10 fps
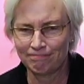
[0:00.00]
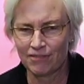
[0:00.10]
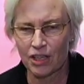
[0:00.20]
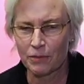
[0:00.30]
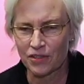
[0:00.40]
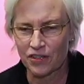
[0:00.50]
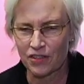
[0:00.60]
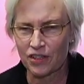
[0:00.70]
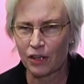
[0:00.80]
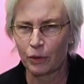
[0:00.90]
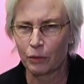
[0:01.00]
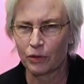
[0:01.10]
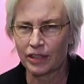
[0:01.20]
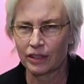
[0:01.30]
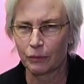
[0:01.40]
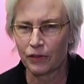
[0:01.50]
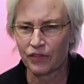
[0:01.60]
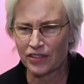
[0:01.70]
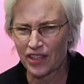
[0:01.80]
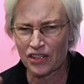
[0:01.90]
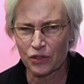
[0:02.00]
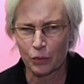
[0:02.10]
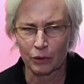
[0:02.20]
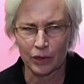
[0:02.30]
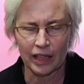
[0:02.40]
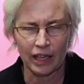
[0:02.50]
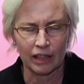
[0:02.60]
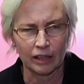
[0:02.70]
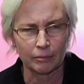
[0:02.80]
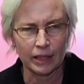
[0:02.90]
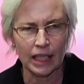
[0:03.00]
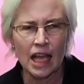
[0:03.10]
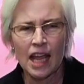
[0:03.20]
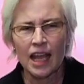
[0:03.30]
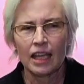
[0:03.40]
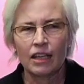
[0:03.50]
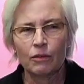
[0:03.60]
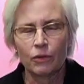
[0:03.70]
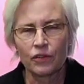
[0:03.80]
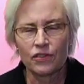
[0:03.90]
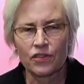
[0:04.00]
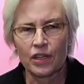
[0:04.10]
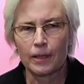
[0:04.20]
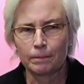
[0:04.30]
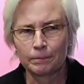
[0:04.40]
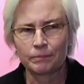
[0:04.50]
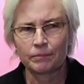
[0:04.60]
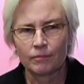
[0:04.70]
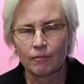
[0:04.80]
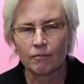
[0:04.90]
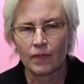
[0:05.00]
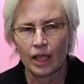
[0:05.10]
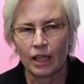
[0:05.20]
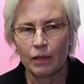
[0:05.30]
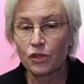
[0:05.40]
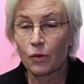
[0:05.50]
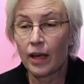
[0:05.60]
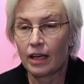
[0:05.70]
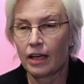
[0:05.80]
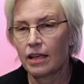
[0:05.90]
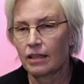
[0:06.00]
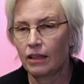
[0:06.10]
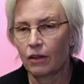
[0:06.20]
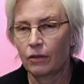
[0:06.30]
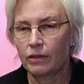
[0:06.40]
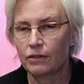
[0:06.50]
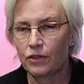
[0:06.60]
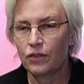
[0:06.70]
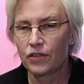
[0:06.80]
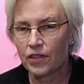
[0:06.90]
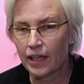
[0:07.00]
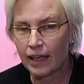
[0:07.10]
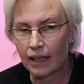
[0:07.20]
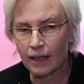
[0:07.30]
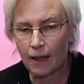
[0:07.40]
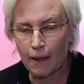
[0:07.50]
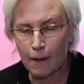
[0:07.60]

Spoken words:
substances that we were dealing with and dusts we were inhaling. But it was great, and I, you know, to this day.